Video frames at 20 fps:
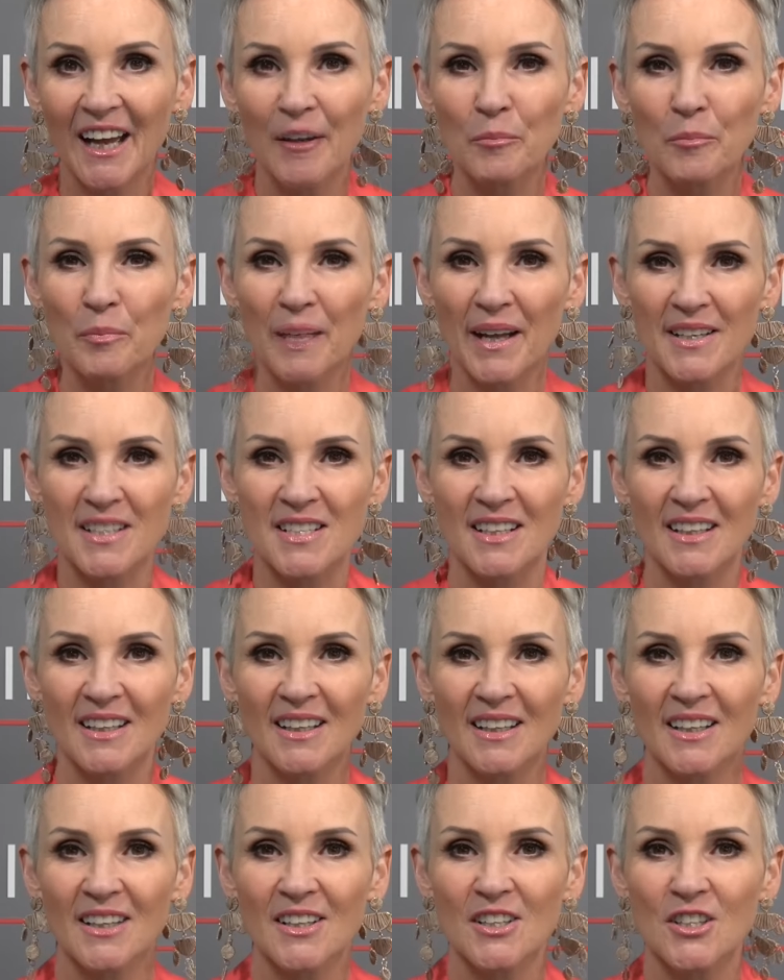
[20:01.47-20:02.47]
But
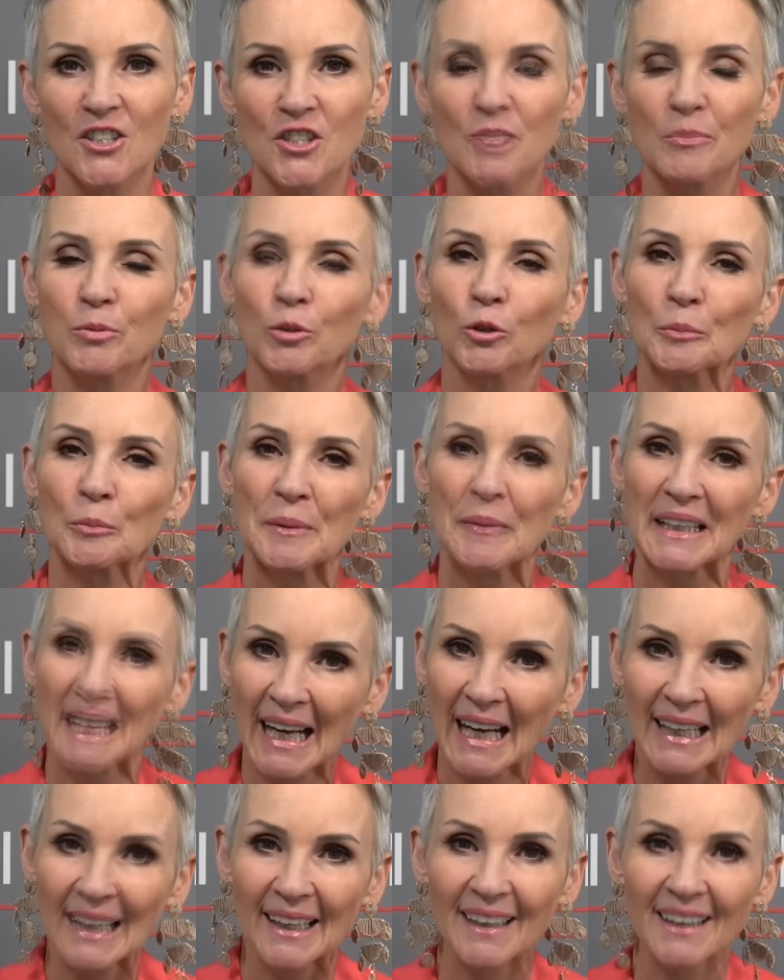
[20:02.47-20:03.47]
she brought me
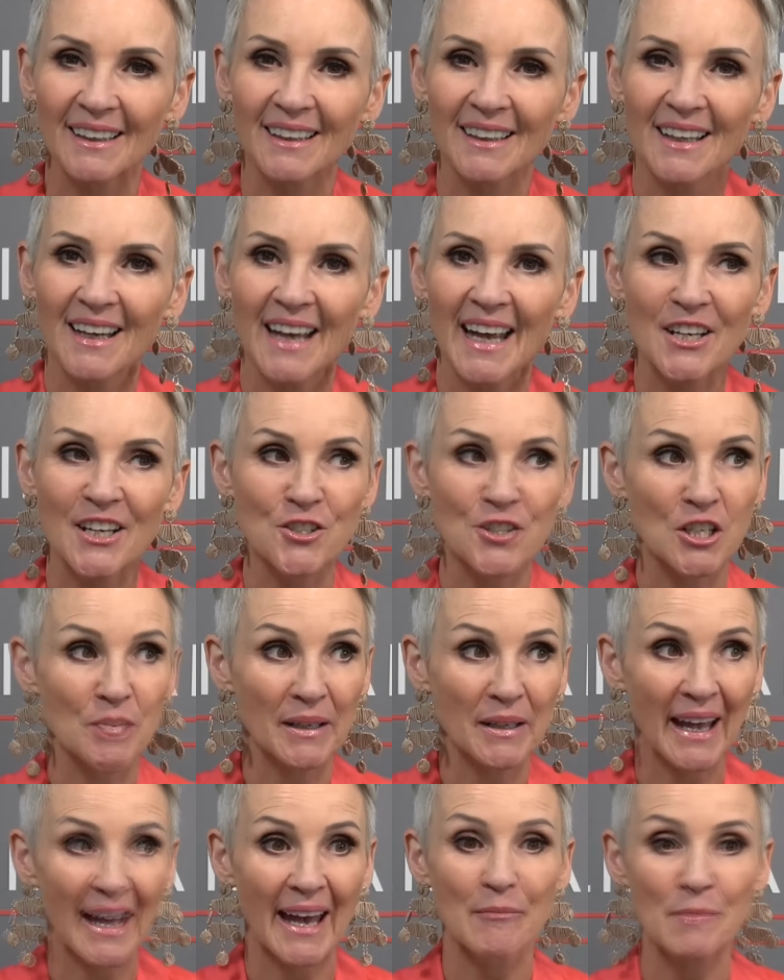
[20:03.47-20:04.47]
color, and she
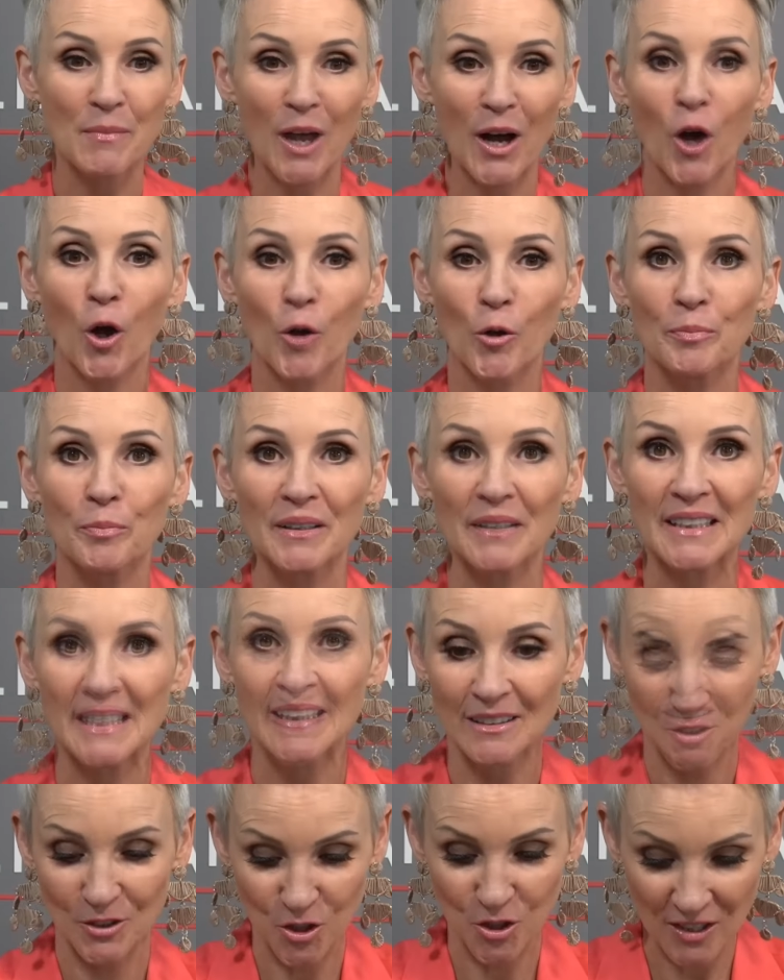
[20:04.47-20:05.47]
became my hope in
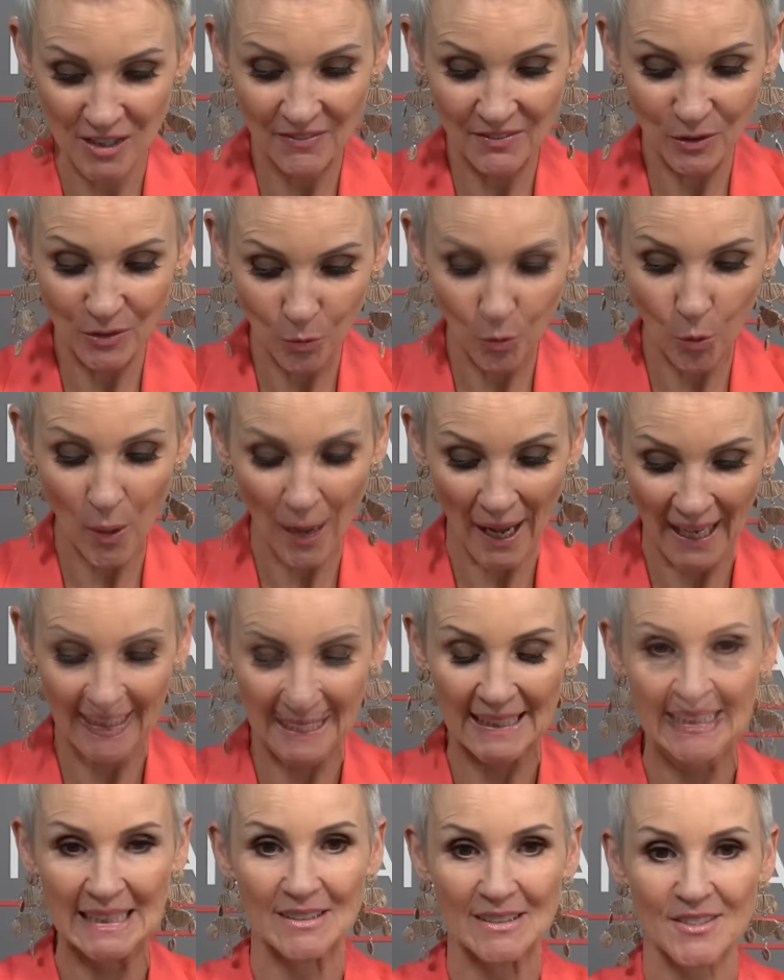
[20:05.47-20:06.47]
heels. She even wore high
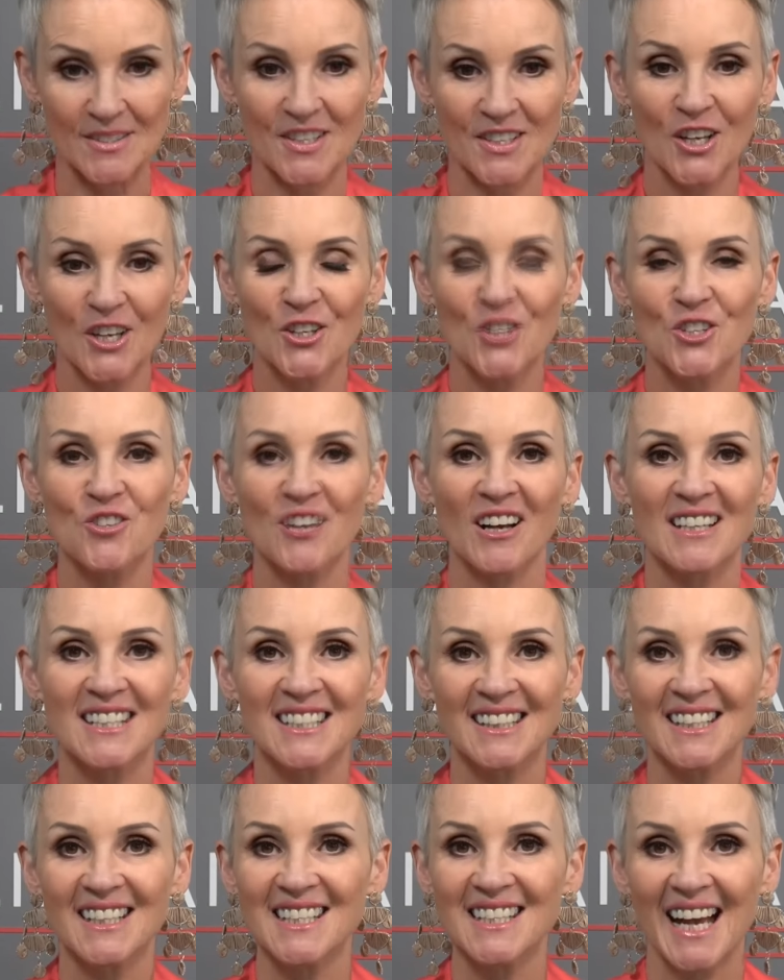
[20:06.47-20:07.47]
heels to our
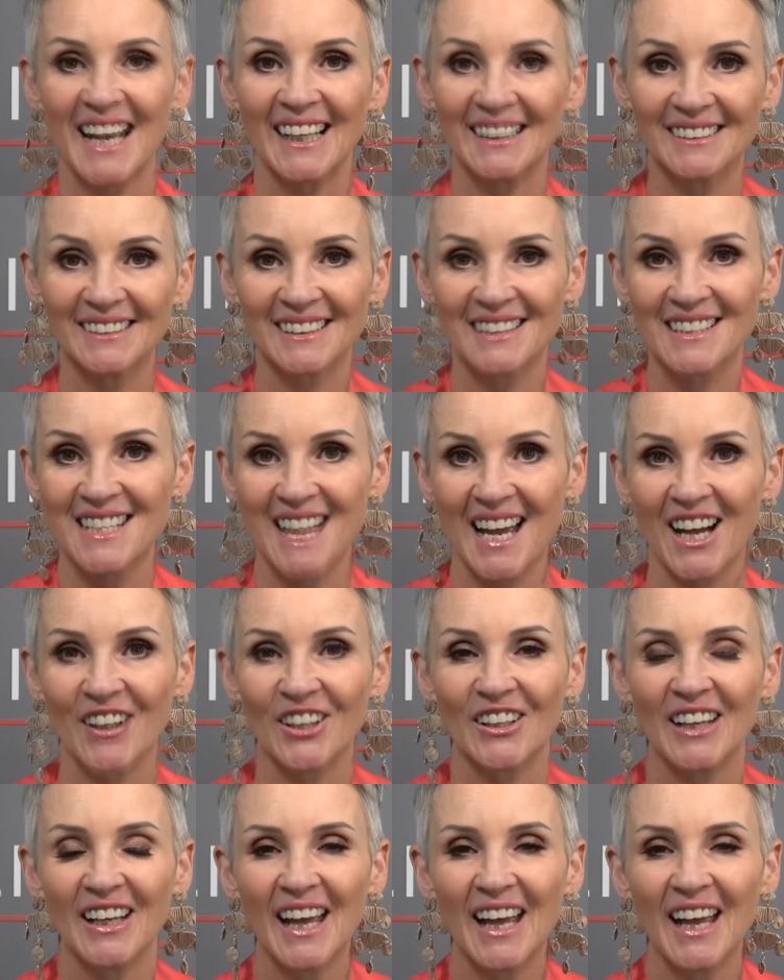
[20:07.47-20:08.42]
teeny tiny little town.